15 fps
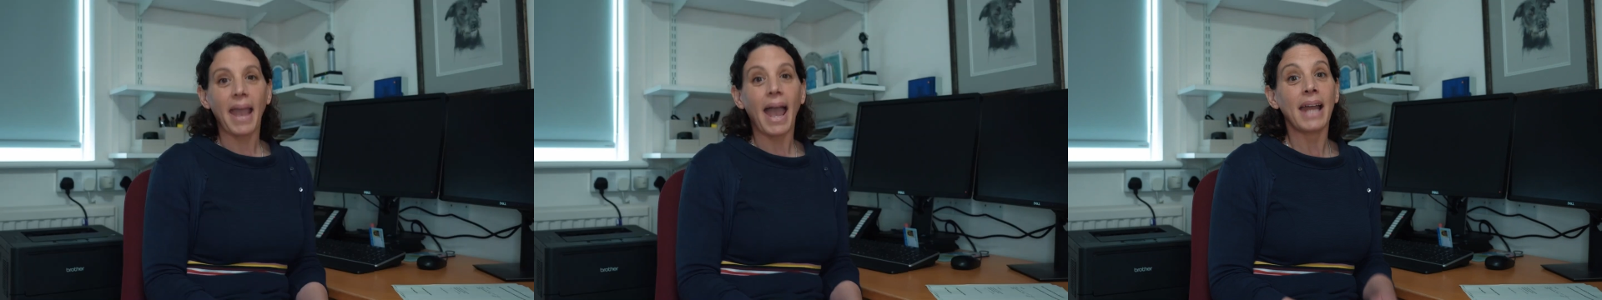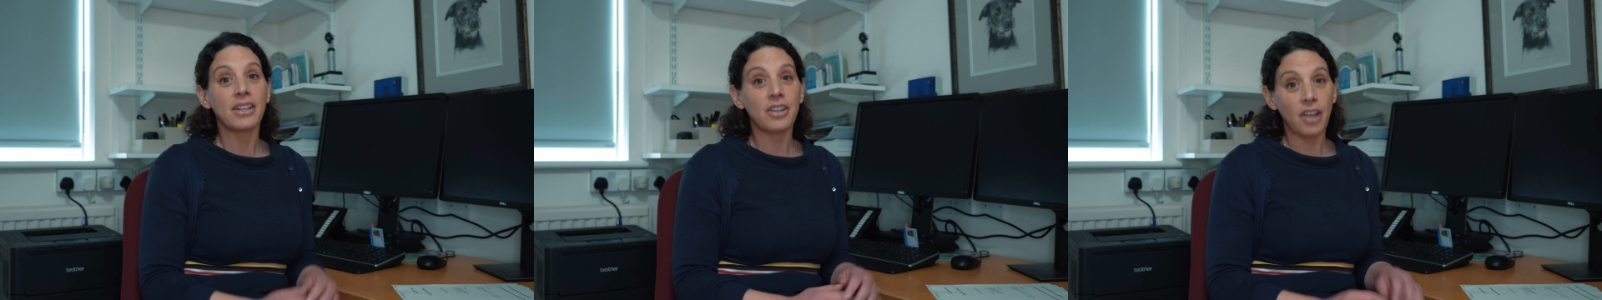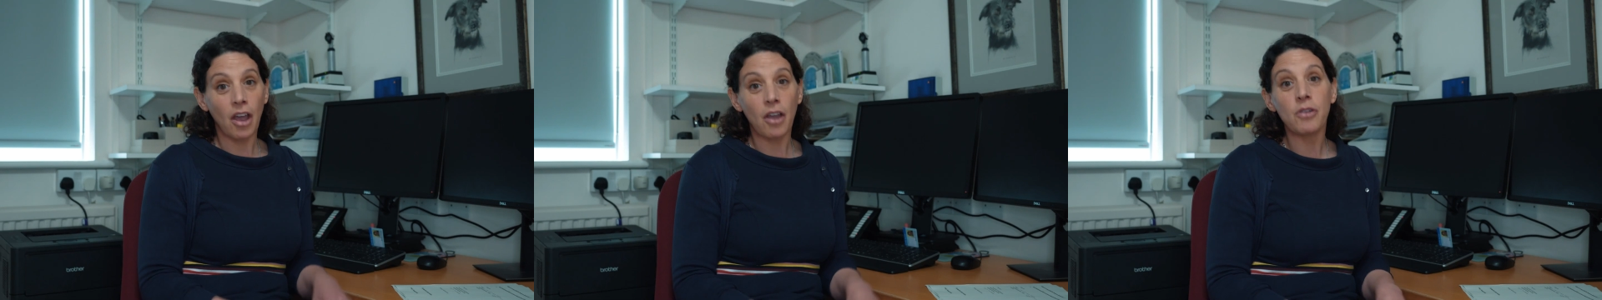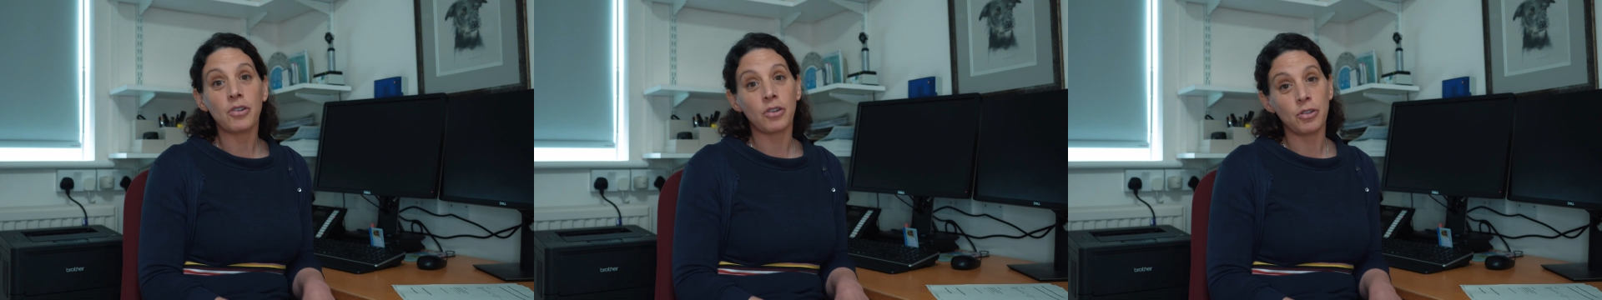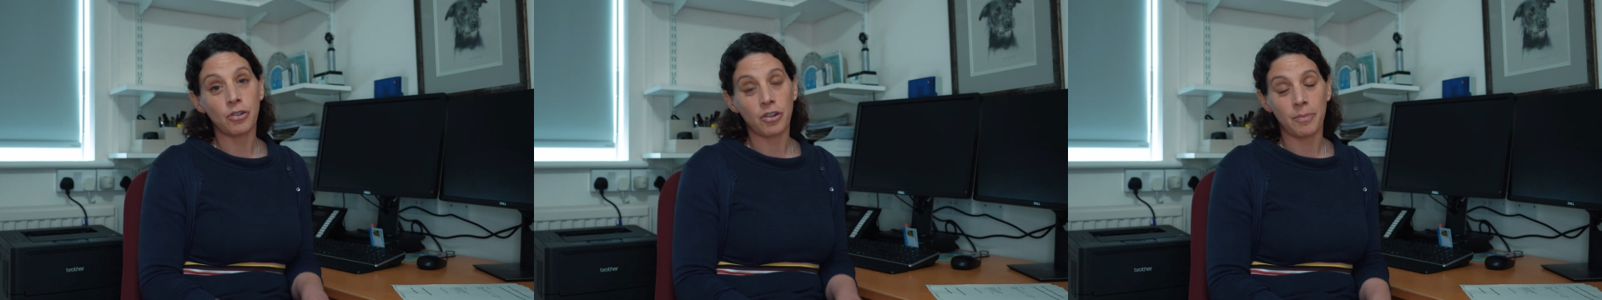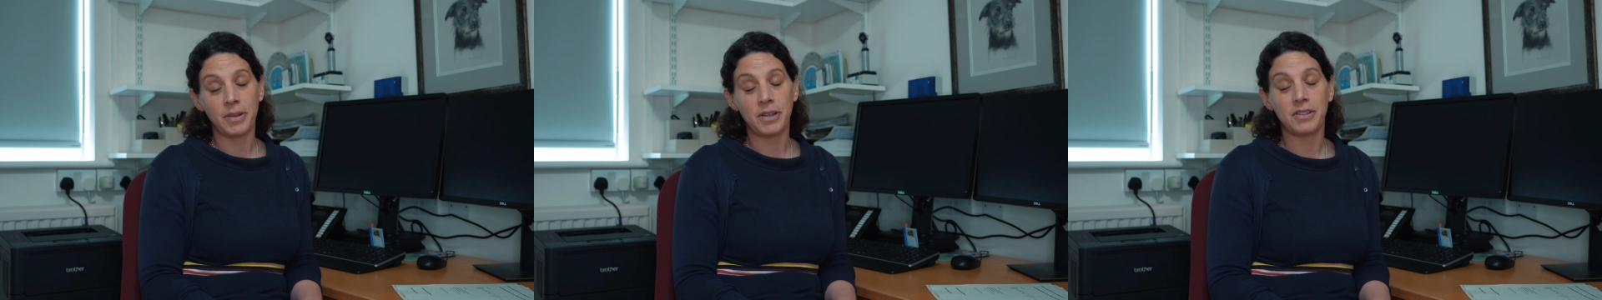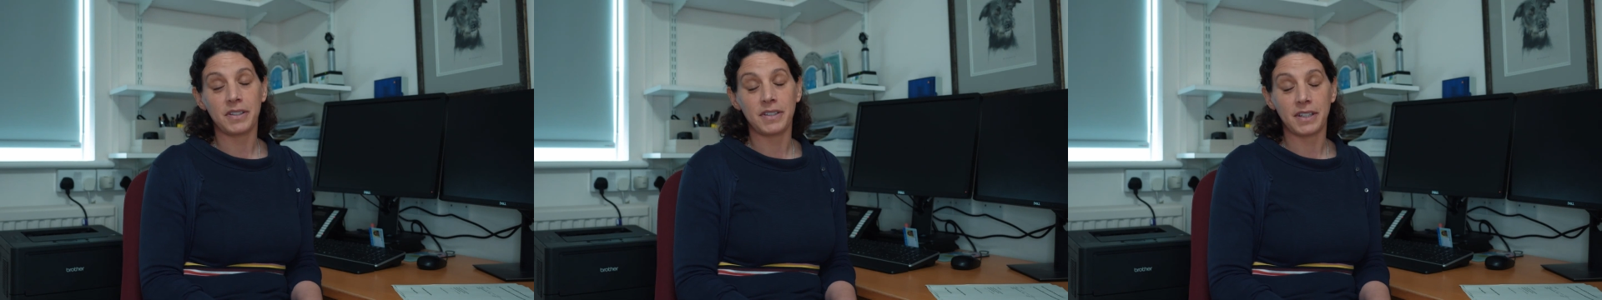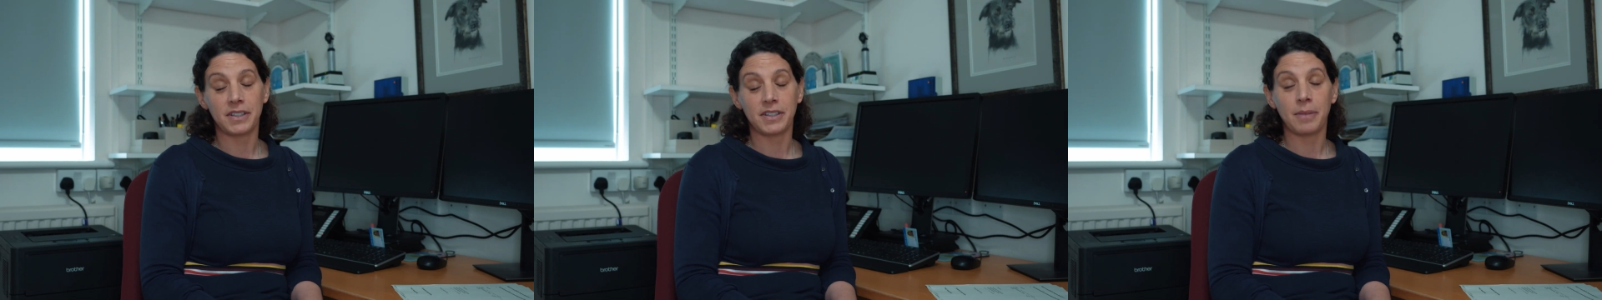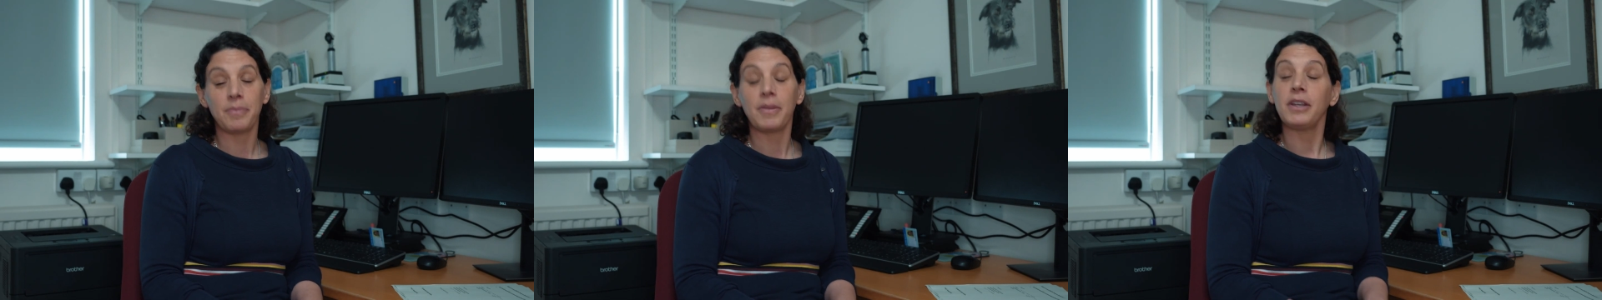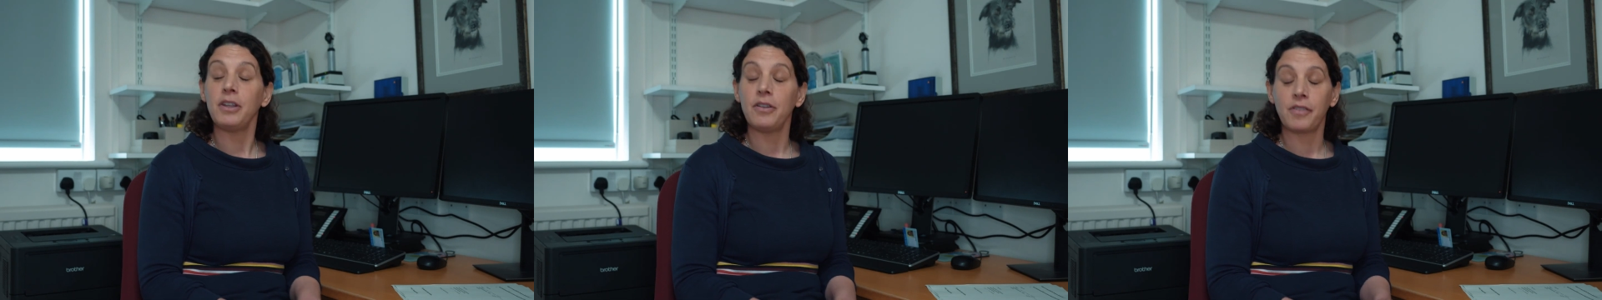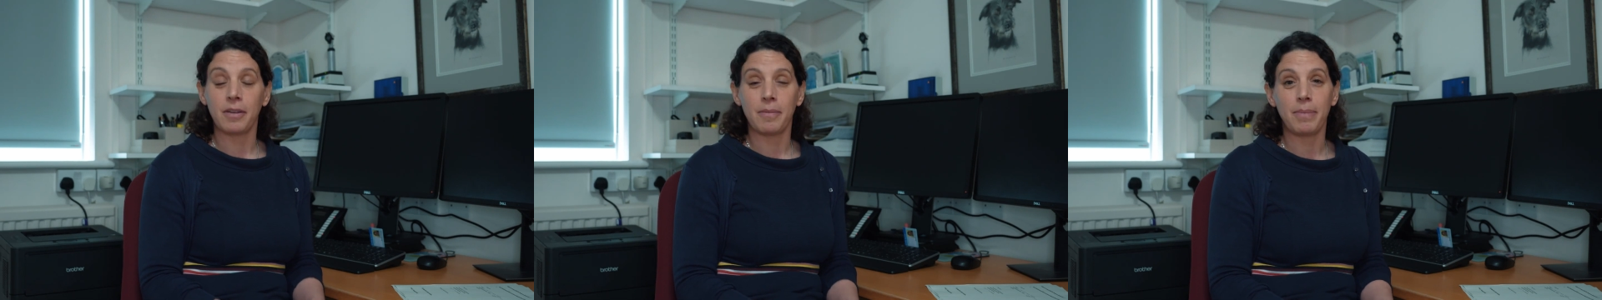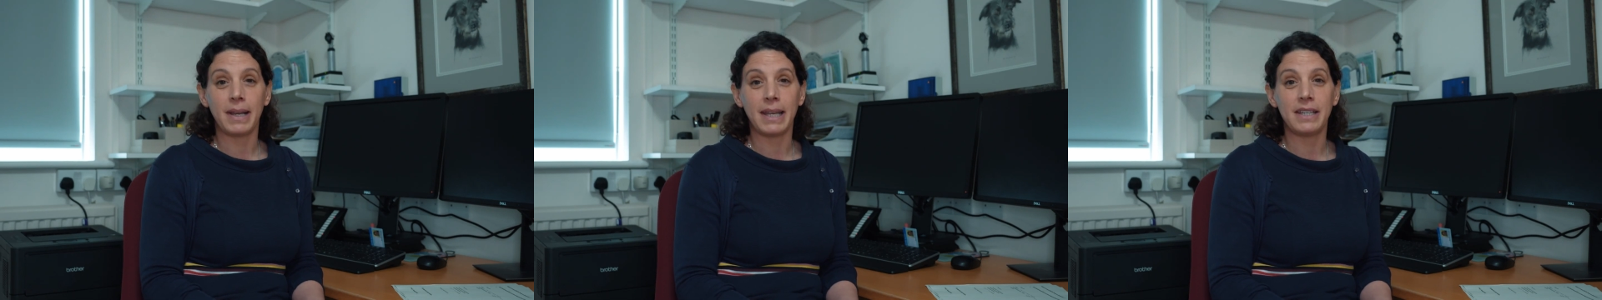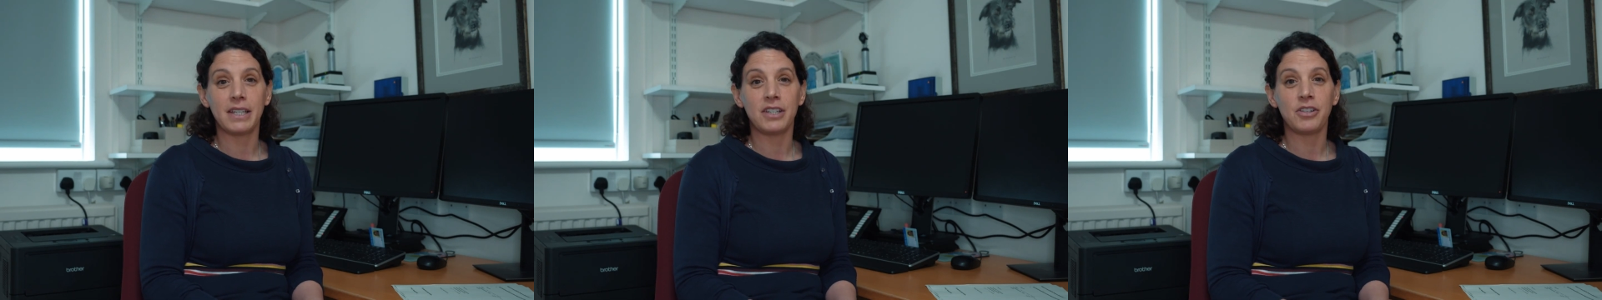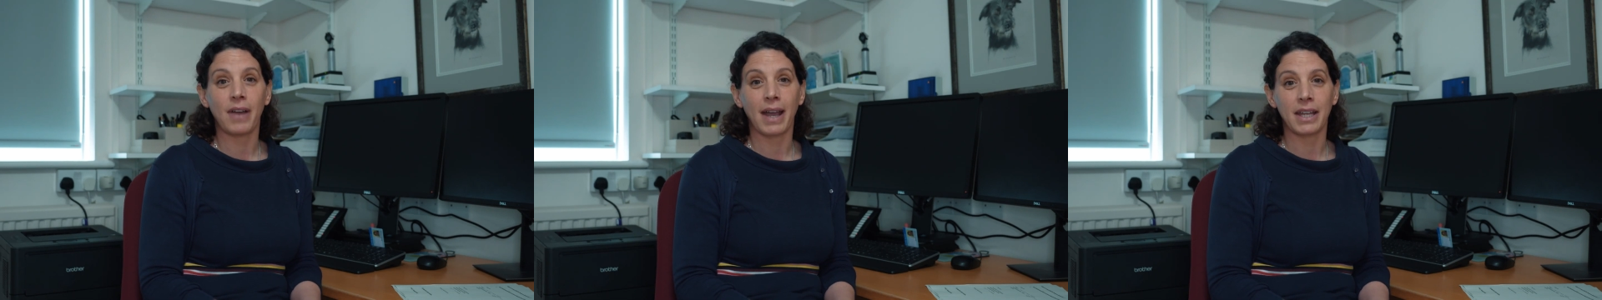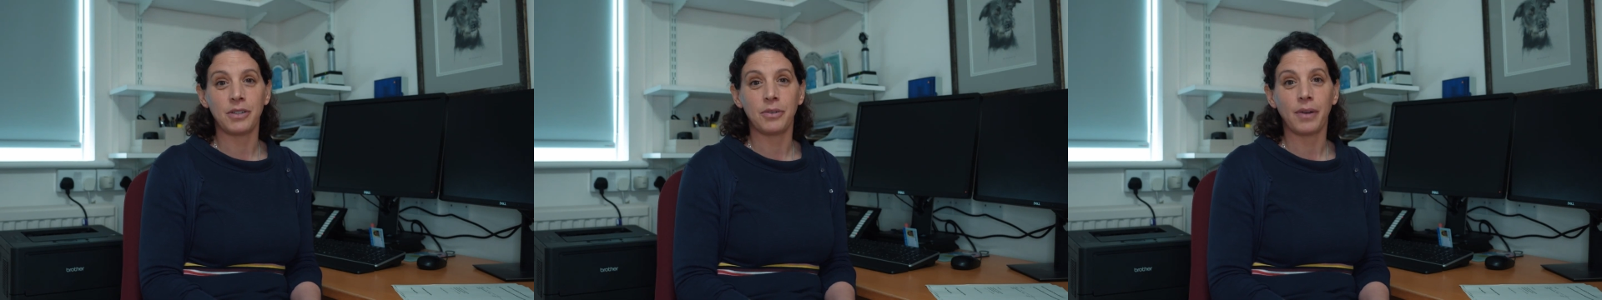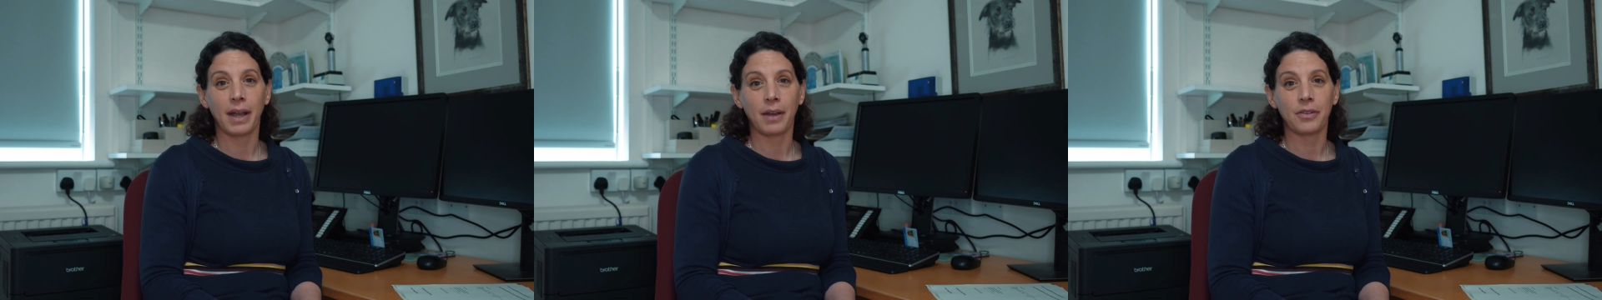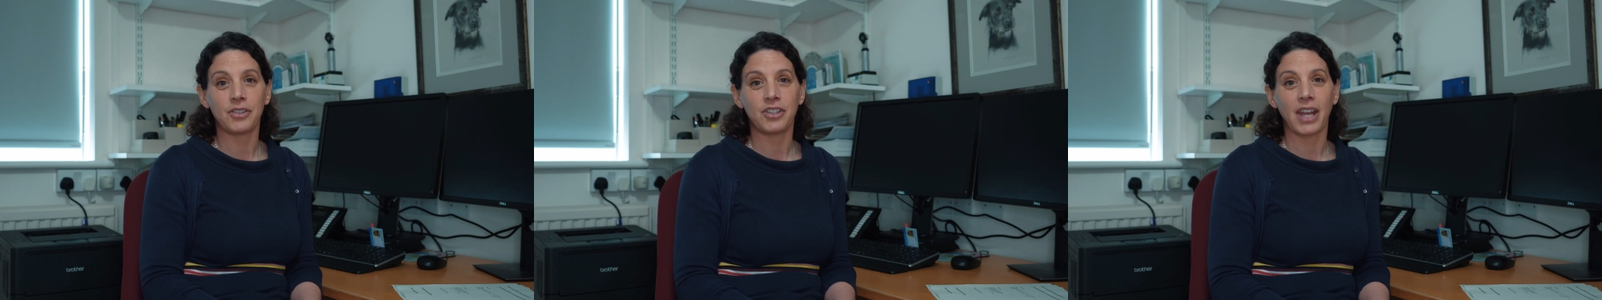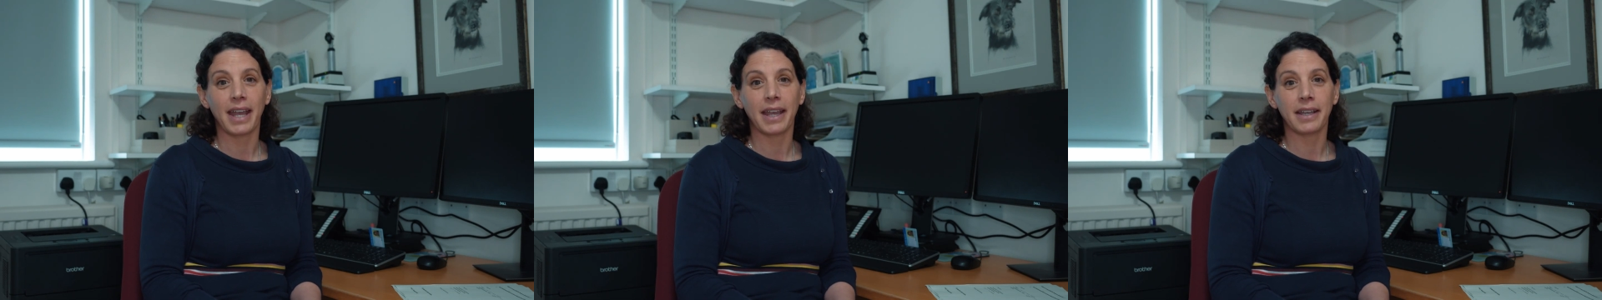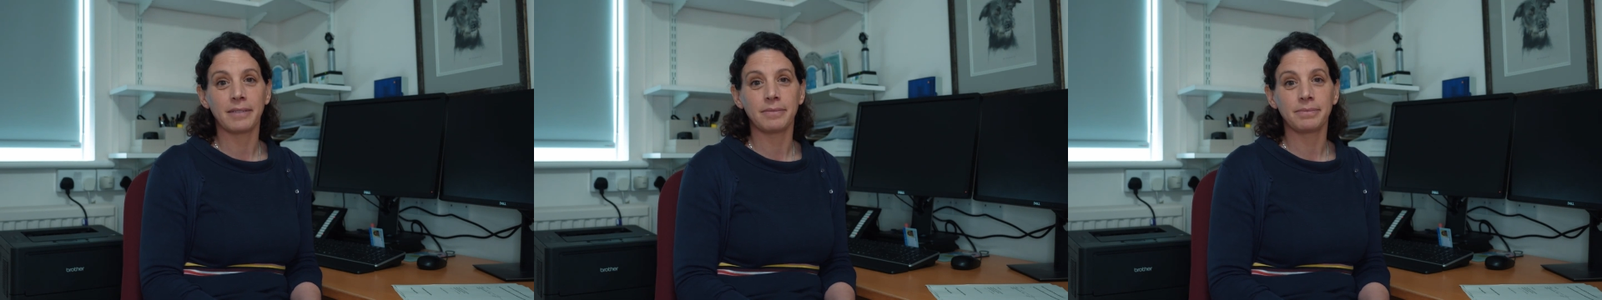and code on your computer system that you've completed your annual health check.